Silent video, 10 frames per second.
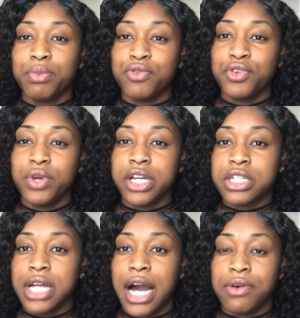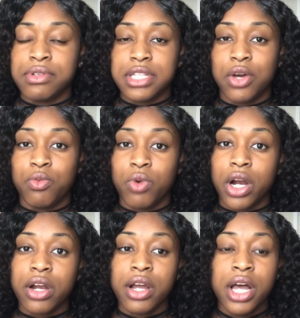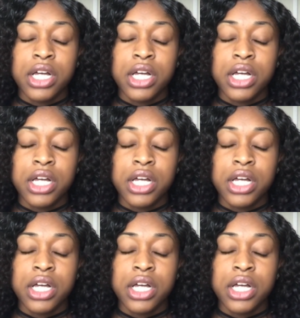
a few extra hours at work,